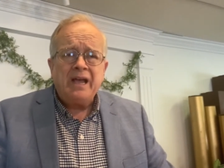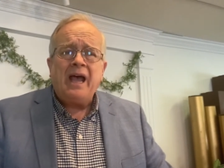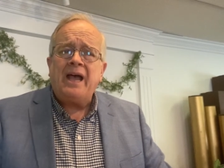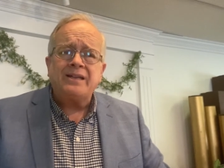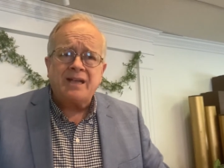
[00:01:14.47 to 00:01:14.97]

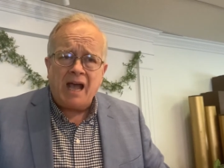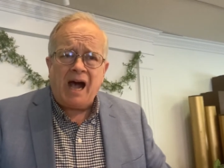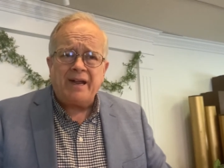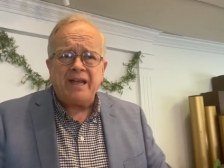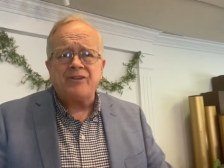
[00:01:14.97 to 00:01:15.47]
and
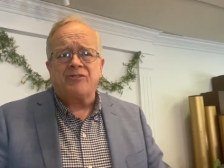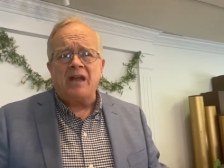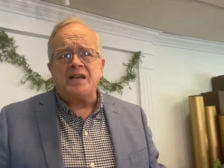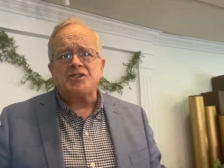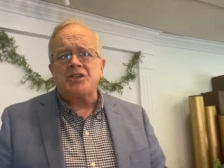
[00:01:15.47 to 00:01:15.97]
God has
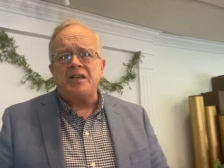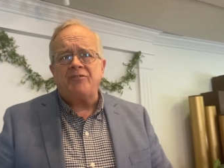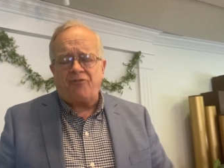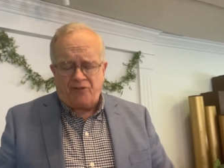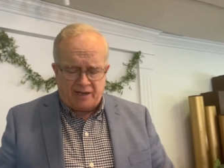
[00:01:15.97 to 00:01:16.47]
not seen
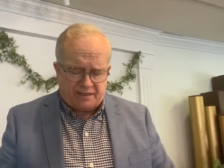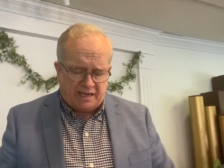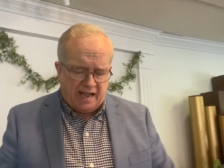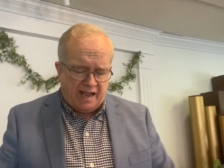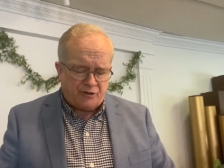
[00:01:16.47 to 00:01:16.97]
fit
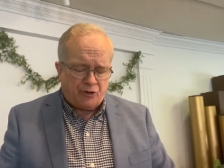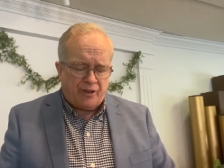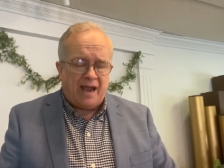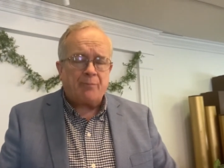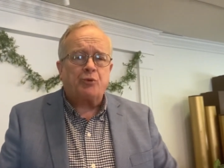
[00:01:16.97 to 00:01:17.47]
to answer
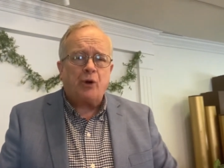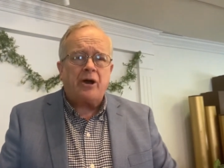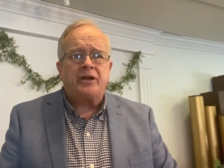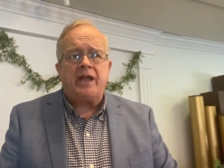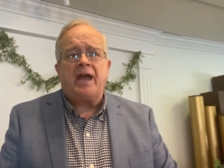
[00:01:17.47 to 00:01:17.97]
that
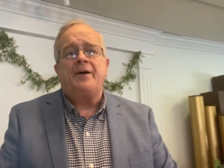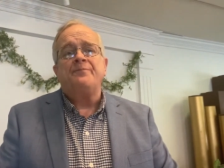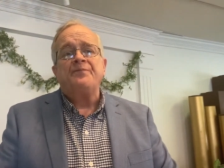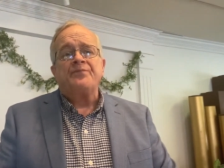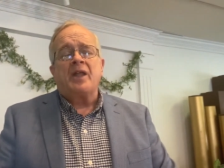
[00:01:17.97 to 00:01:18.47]
prayer yet.
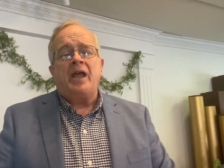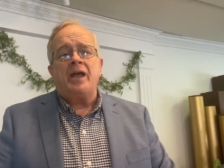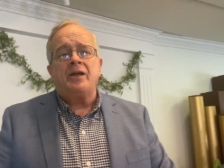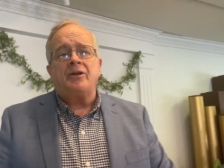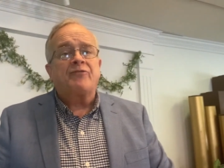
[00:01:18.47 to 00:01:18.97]

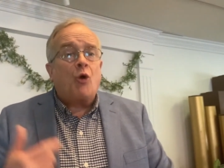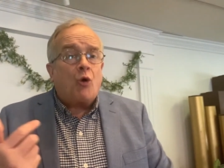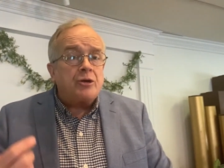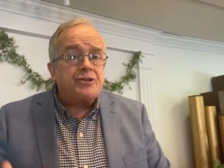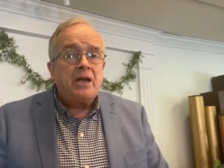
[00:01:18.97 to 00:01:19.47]
And of
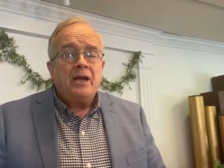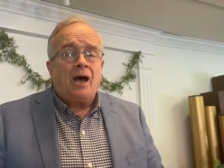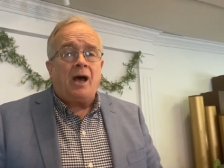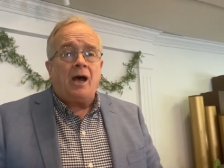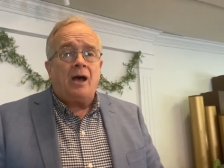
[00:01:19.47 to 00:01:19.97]
course, uh,
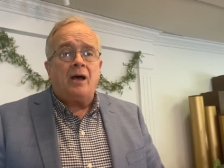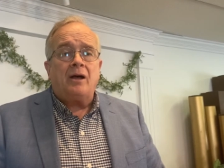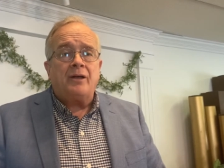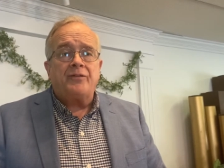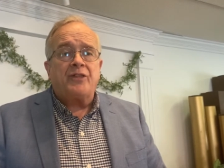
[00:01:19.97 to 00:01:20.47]

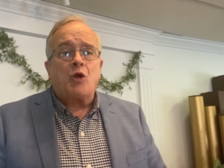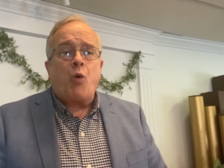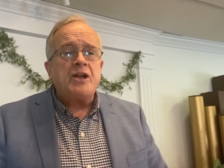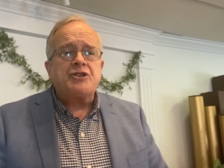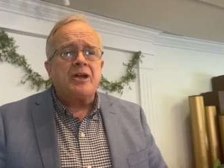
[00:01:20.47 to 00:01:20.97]
uh, the
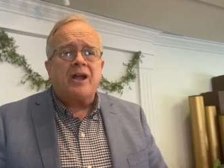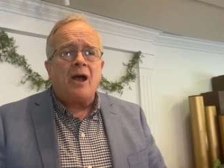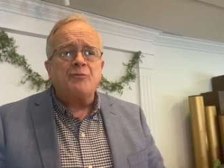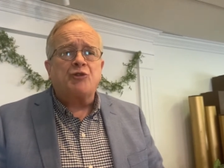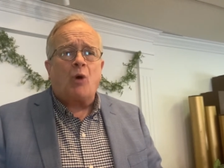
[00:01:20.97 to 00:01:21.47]
question
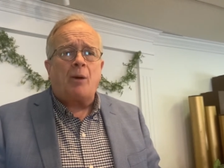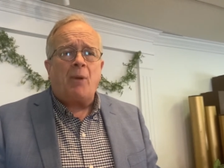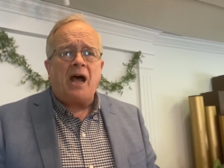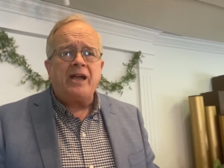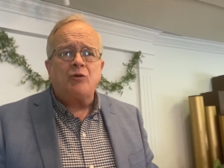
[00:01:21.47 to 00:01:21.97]
comes to our
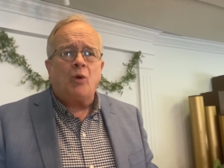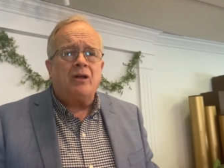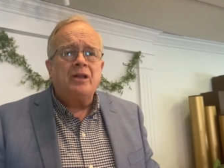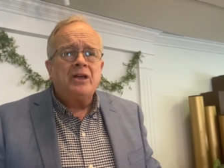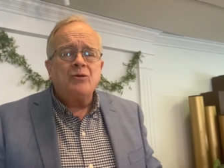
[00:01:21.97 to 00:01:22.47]
mind
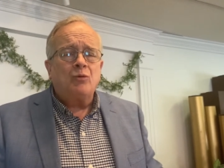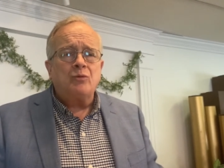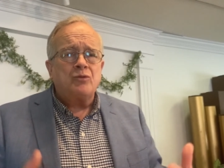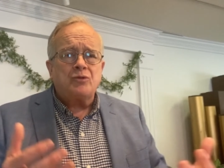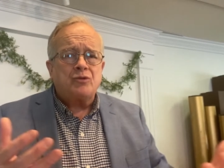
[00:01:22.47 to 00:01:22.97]
well,
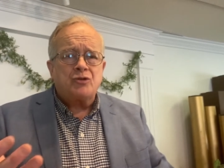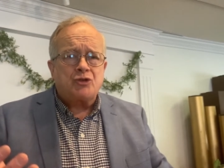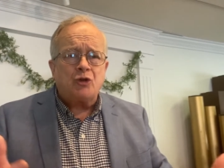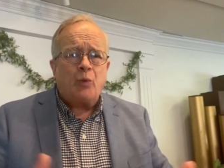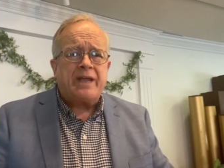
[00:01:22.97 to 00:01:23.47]

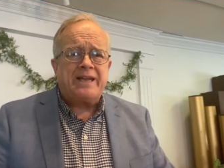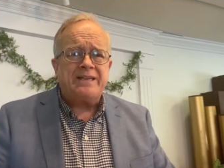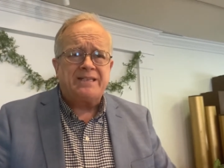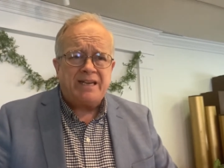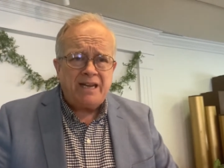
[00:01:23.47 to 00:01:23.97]
should we
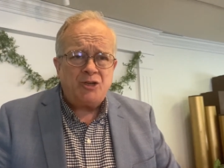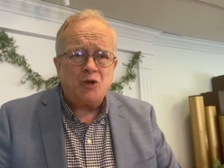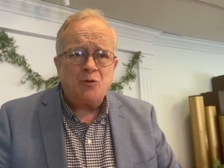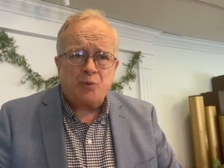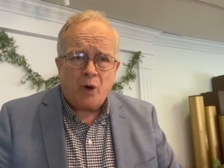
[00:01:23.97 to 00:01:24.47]

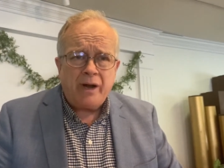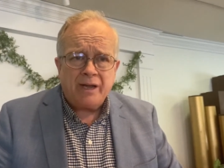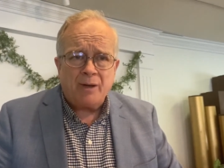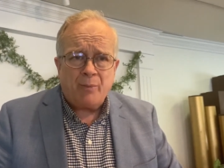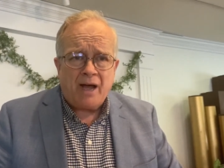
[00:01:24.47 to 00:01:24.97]
continue
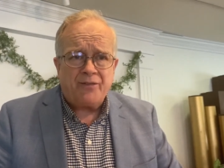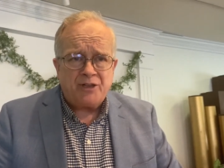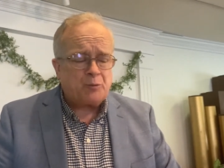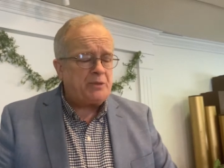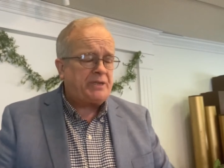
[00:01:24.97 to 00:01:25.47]
praying about
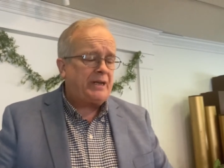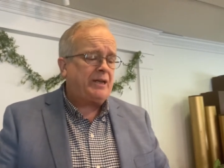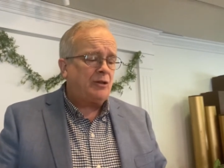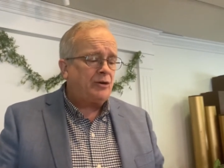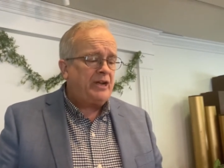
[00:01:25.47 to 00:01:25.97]
this
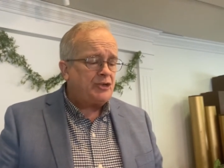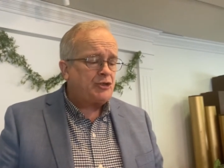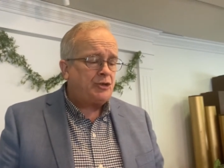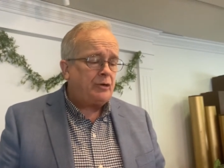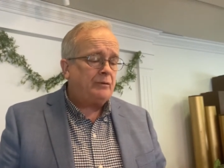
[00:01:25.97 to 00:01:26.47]
particular
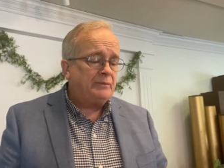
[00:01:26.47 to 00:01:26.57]
issue?